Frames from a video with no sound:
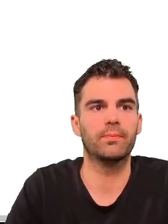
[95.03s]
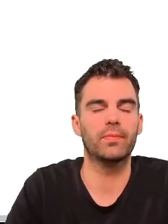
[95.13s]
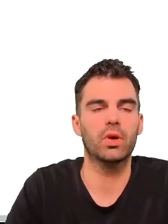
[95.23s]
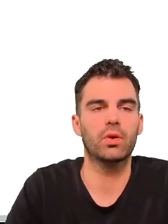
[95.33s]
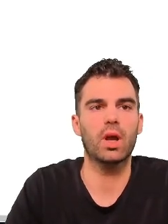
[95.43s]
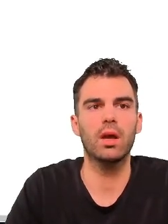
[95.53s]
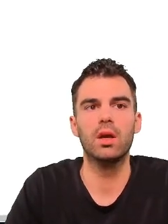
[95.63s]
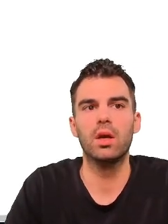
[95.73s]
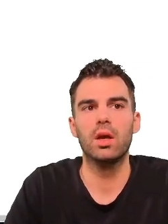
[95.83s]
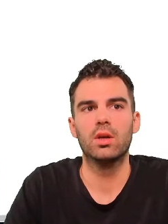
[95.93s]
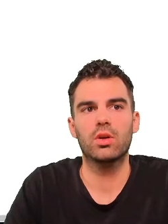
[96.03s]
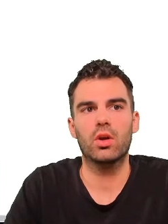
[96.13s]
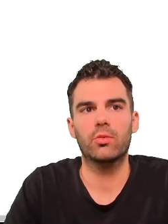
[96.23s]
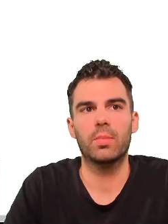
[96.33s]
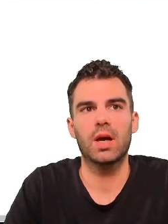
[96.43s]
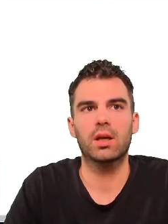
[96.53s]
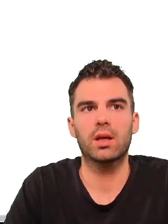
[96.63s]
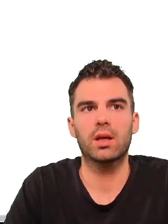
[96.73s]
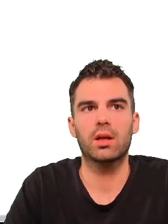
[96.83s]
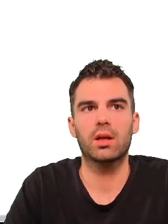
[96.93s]
Okay, just by
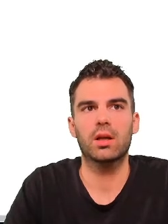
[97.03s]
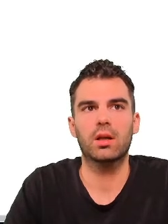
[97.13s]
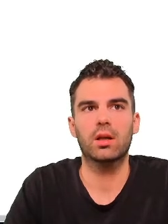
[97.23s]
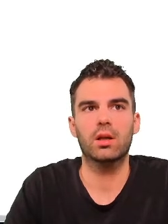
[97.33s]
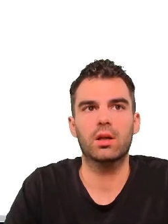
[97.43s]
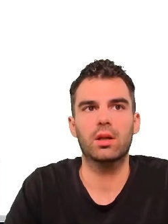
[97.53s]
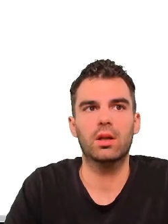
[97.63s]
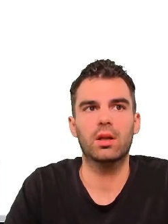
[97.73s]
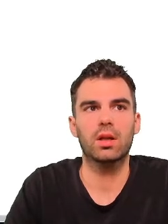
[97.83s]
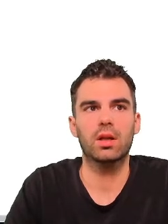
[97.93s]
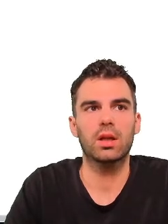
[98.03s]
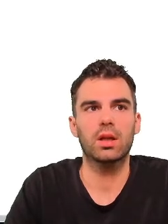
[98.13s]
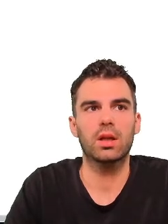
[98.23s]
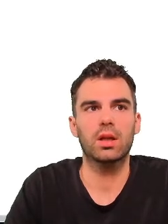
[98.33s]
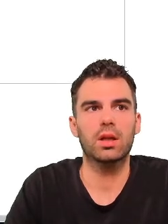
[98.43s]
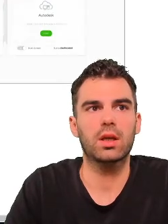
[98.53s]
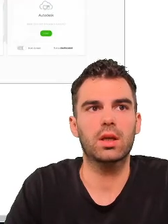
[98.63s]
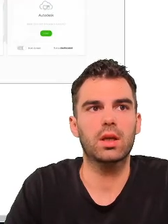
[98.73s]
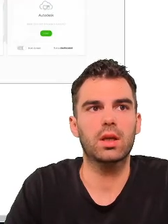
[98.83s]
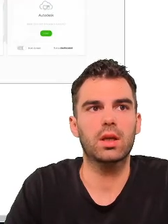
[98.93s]
clicking on it, we
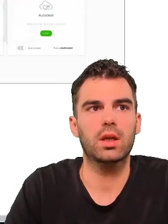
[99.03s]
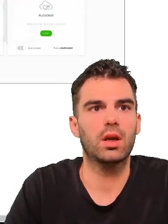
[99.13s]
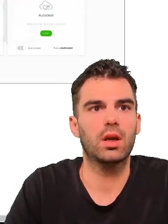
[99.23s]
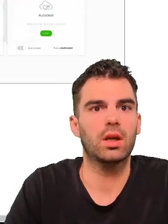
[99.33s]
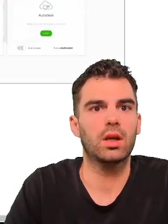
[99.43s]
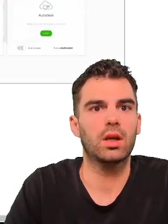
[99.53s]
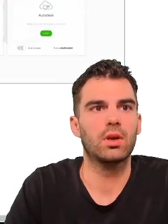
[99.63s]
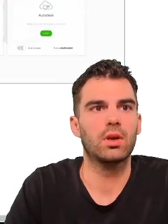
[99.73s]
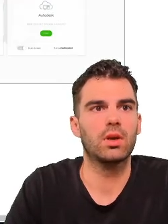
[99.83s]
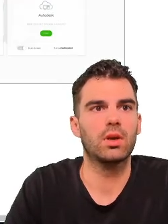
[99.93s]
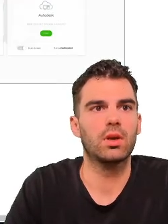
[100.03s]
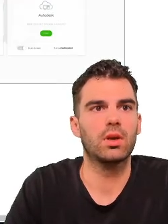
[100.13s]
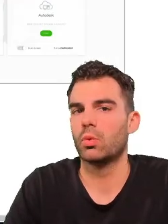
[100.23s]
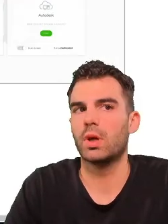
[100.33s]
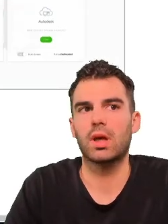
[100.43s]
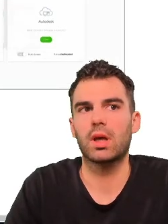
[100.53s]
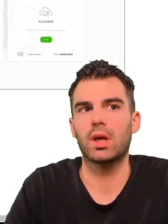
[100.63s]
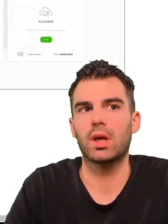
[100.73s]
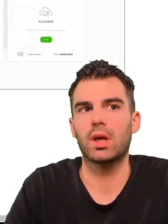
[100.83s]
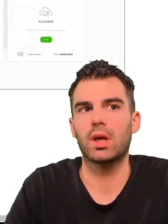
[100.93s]
can actually see
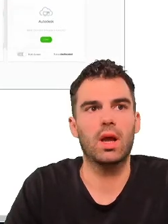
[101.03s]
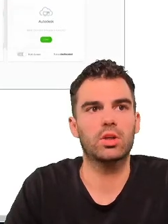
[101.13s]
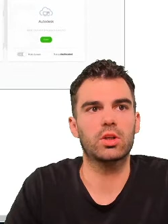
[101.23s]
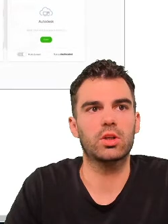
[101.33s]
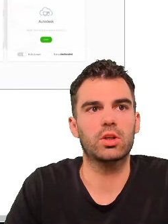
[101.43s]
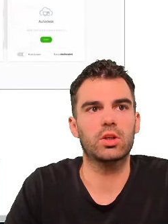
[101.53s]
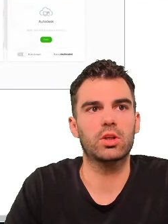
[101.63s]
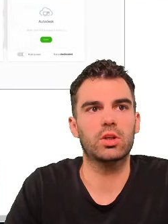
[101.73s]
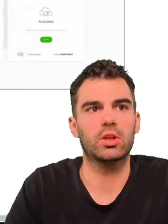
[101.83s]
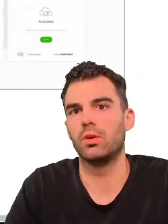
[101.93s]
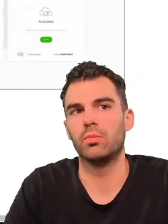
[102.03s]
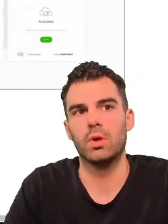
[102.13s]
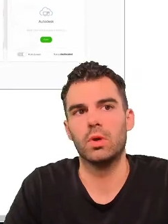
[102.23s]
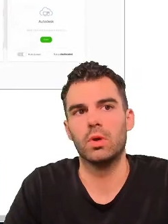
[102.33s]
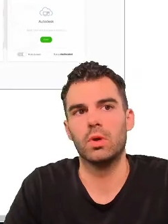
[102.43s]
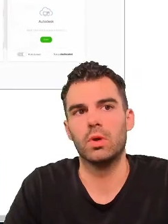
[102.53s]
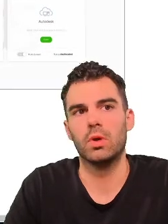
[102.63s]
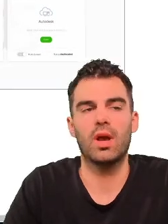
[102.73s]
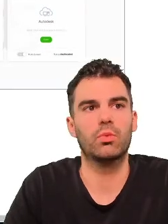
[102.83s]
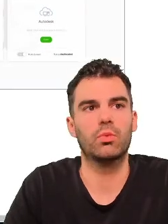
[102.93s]
what it contains,
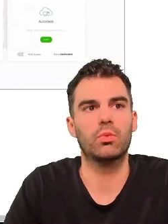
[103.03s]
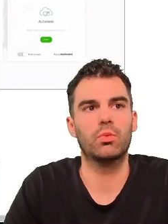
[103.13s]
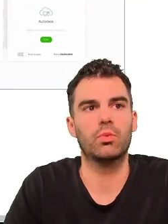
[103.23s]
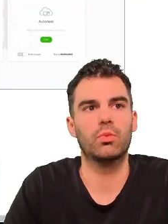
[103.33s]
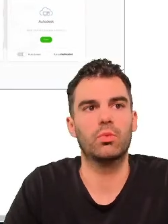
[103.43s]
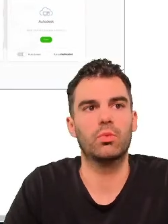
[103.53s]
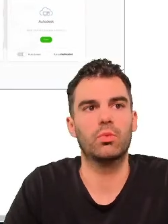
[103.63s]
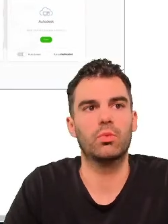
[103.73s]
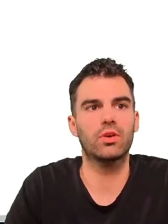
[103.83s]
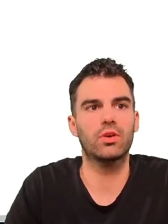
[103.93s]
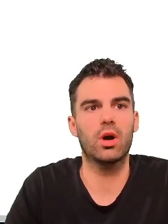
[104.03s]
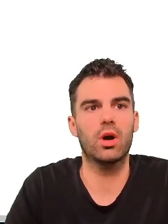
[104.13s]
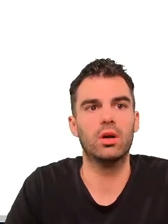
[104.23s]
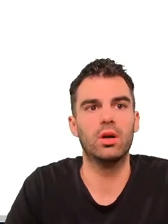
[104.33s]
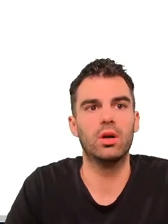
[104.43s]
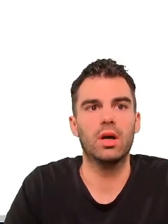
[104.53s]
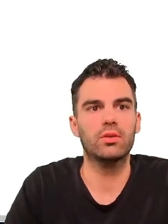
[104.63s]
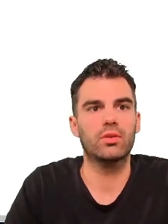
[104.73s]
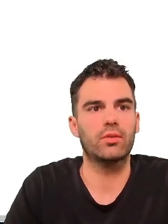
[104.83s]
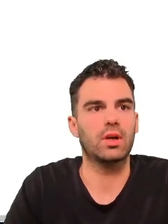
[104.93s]
what the prices are, and
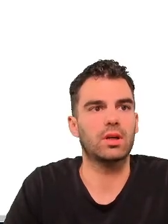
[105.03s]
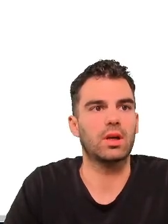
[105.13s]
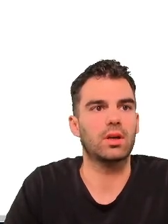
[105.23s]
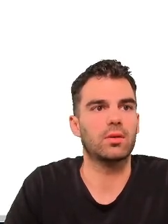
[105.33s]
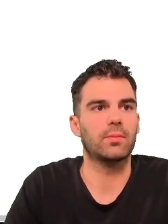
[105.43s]
stuff like that.